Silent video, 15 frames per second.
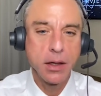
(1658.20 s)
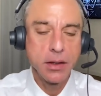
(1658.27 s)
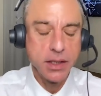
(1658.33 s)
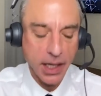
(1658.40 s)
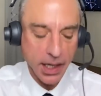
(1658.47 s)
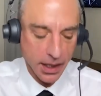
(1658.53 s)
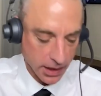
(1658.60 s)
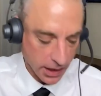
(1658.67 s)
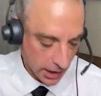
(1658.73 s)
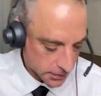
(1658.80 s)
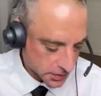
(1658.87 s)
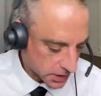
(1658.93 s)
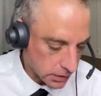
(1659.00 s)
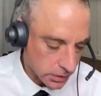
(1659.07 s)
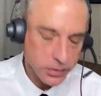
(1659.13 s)
Yeah,
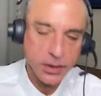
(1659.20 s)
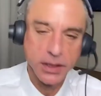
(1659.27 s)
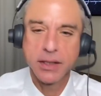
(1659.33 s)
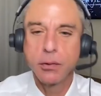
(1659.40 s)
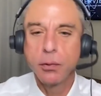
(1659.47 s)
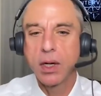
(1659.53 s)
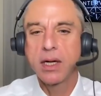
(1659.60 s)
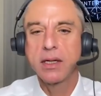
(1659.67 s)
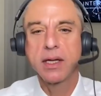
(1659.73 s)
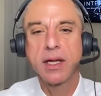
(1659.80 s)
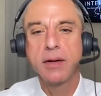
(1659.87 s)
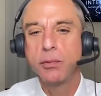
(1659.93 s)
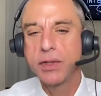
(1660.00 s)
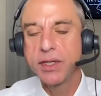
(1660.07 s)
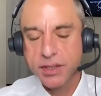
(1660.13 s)
absolutely. Well,
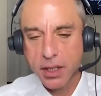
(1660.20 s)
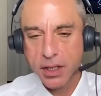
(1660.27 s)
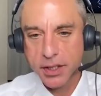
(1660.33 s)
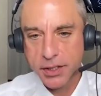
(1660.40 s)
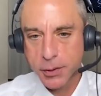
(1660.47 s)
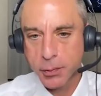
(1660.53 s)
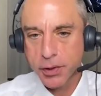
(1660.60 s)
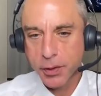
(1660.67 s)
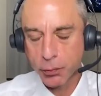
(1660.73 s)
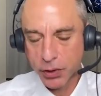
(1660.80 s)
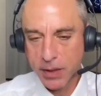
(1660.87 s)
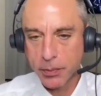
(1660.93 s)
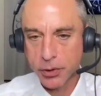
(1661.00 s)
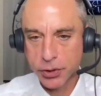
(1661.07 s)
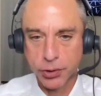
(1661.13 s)
and we saw this with the
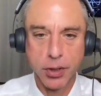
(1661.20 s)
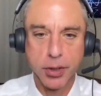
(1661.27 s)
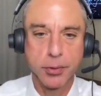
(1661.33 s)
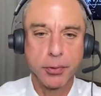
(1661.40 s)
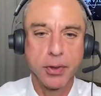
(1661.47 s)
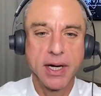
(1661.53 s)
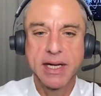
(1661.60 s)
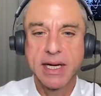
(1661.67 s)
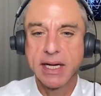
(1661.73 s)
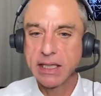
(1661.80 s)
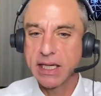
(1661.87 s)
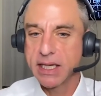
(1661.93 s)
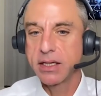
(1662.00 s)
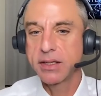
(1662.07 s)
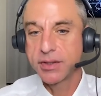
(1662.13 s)
Reaper drone, right? And
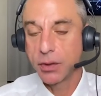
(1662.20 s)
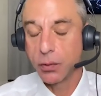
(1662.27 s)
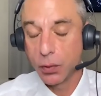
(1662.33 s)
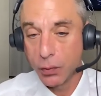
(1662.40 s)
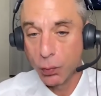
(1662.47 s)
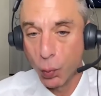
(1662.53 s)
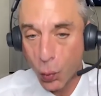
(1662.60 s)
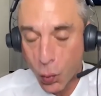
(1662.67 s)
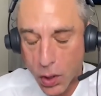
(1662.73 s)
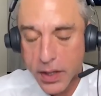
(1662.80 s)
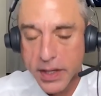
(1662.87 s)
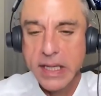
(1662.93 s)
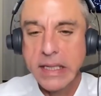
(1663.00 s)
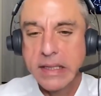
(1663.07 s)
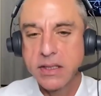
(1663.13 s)
like, so one
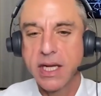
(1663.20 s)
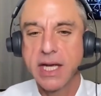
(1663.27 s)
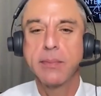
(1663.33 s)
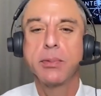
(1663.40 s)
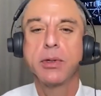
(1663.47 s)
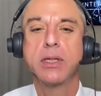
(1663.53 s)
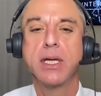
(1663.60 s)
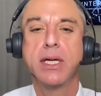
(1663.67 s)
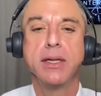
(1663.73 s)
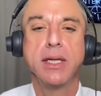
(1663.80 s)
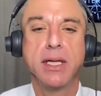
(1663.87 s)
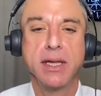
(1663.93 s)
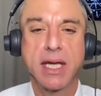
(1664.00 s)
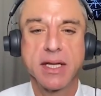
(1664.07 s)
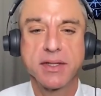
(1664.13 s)
example
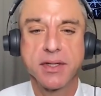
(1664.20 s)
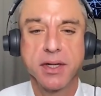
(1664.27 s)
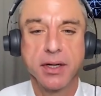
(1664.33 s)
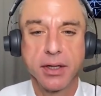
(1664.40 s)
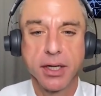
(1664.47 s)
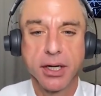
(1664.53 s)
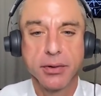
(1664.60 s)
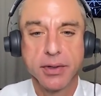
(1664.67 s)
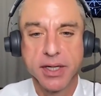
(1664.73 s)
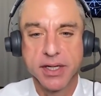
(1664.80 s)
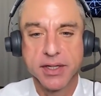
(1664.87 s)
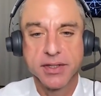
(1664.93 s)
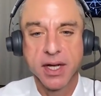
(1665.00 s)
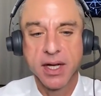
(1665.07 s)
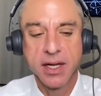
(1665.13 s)
in that scenario
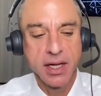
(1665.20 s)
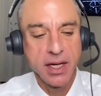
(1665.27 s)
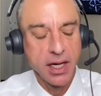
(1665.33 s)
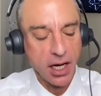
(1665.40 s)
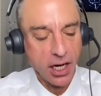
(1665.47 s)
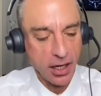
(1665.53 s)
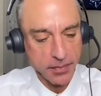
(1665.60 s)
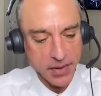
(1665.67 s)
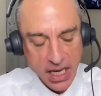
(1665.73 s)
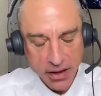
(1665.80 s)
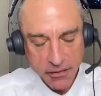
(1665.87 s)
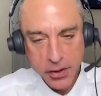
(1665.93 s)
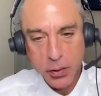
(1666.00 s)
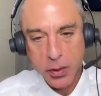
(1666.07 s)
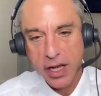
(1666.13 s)
is
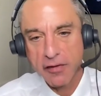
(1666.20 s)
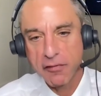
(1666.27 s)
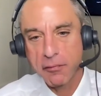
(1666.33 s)
if you have